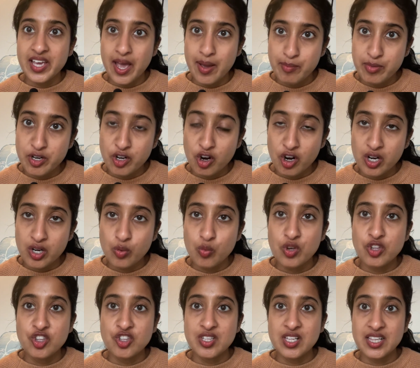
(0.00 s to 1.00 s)
Emberdark,
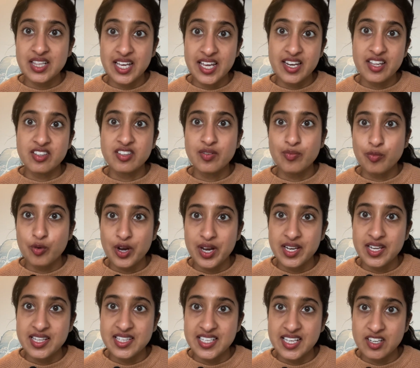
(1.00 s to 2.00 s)
which is the latest of
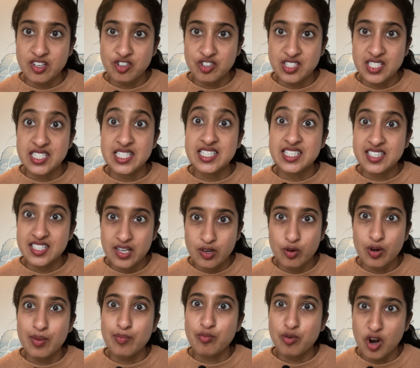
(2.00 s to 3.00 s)
Brandon Sanderson's
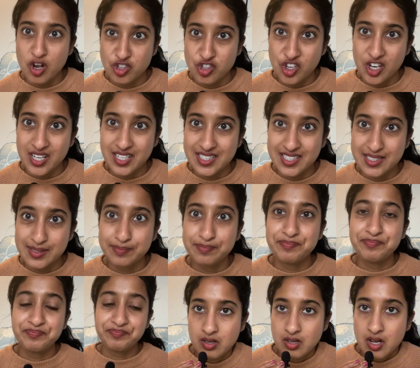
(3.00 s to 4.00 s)
secret projects.
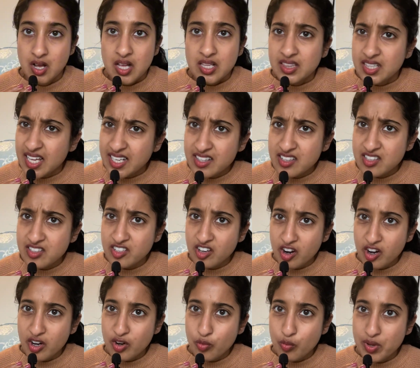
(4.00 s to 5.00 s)
Let's
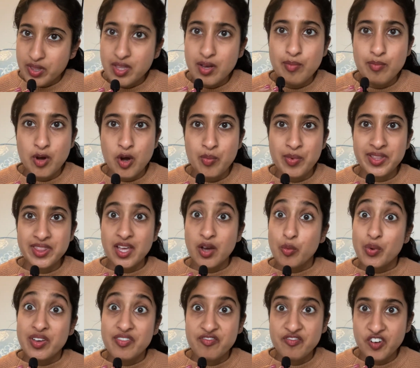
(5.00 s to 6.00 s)
start with the moment that
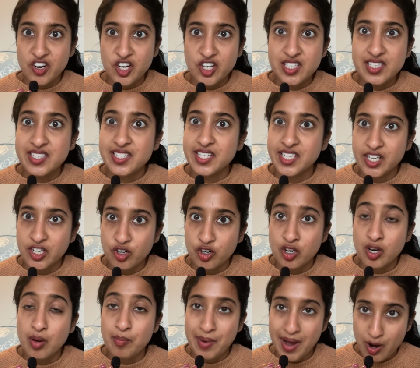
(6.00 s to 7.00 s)
we first hear
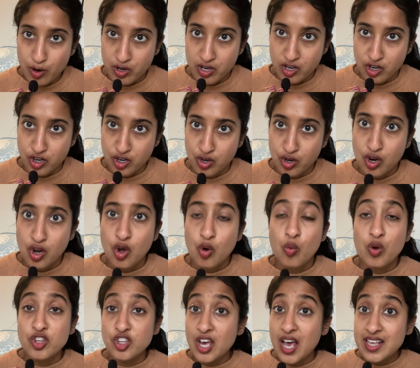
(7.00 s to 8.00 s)
about her,
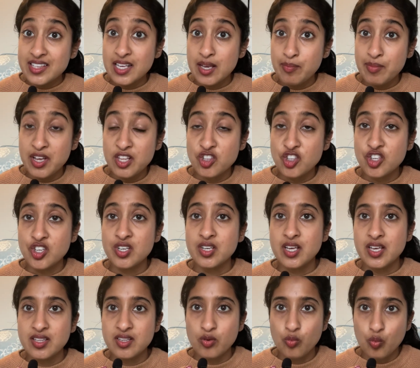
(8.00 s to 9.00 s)
which, as I mentioned,
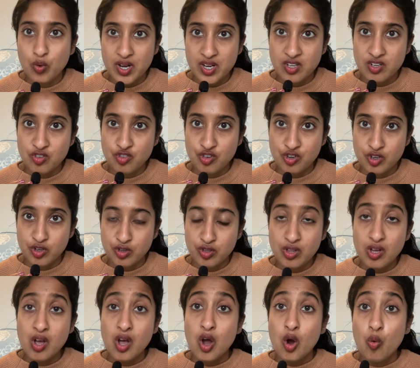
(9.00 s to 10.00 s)
is in Wind and Truth,
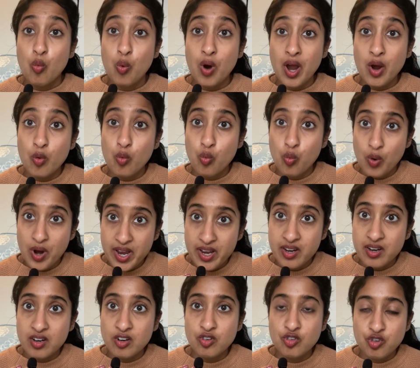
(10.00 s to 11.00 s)
where
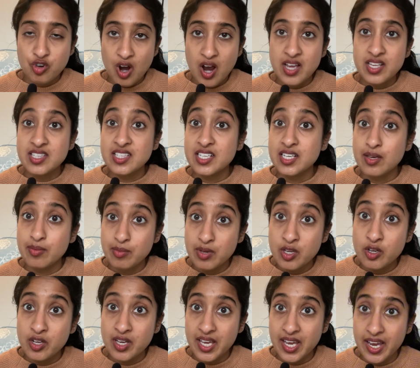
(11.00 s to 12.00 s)
Wit tries to
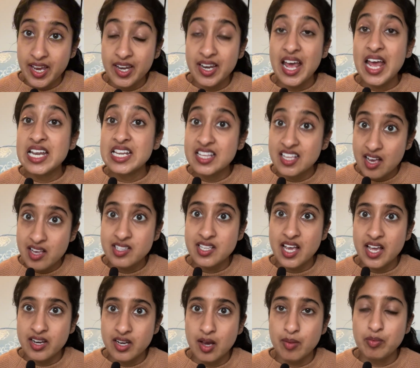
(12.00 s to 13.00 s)
communicate and does
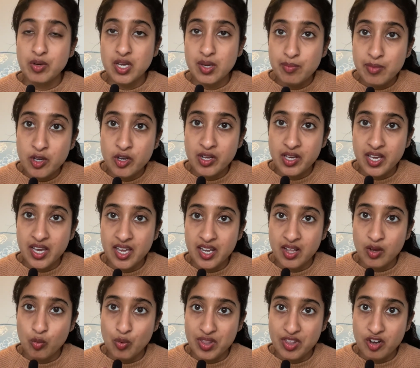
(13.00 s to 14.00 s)
end up
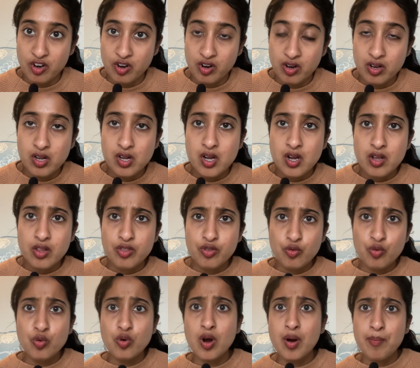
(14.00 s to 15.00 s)
communicating with her
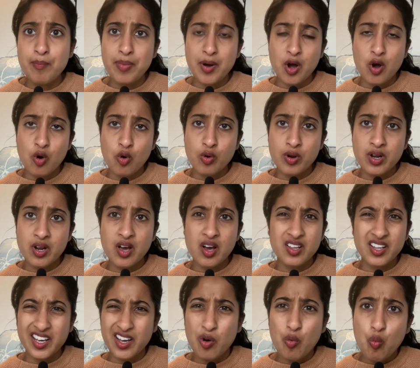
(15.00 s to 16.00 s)
through a bone,
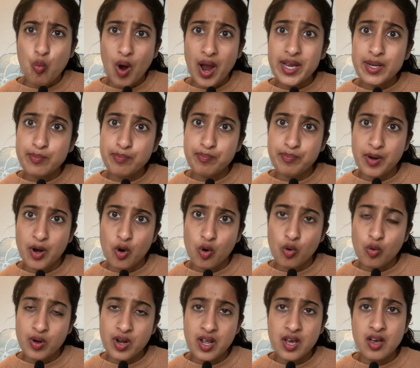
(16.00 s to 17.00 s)
like a white
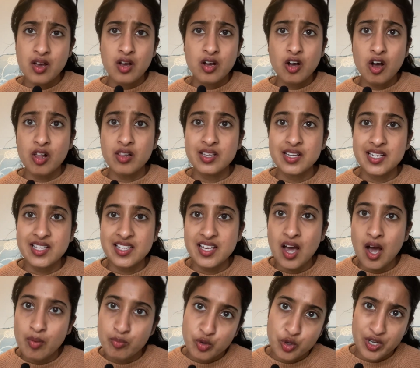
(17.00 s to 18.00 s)
bone, called a
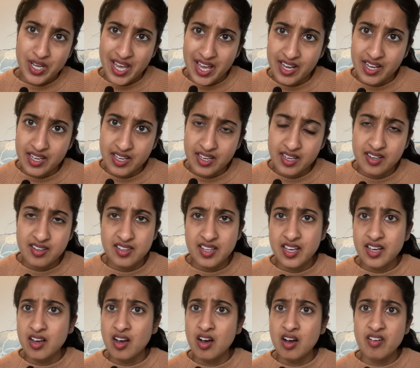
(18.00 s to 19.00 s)
Tamukek. It's
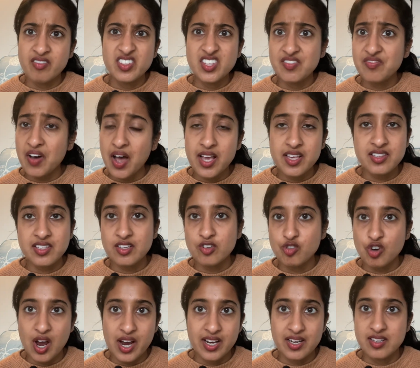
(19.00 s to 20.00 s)
like a device that
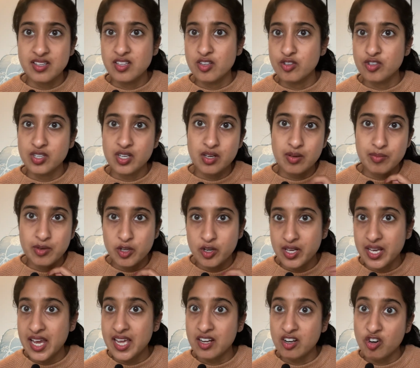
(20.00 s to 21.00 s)
dragons use to
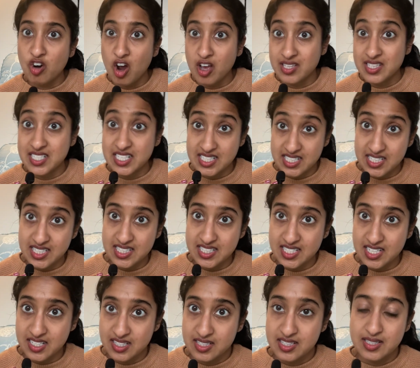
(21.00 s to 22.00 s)
communicate across
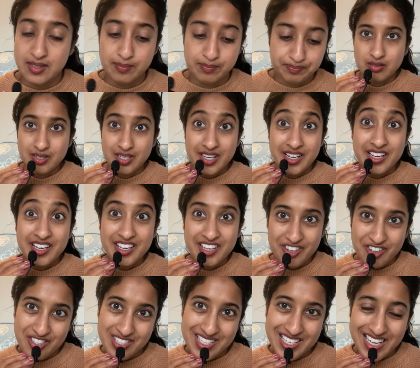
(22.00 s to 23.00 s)
distances.
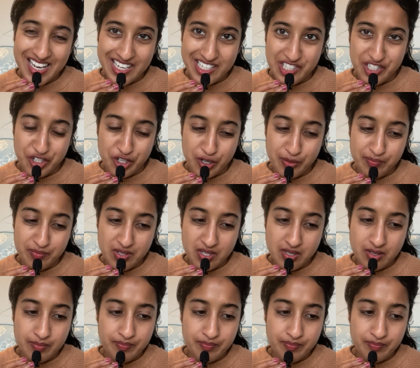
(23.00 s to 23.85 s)
Here's the excerpt.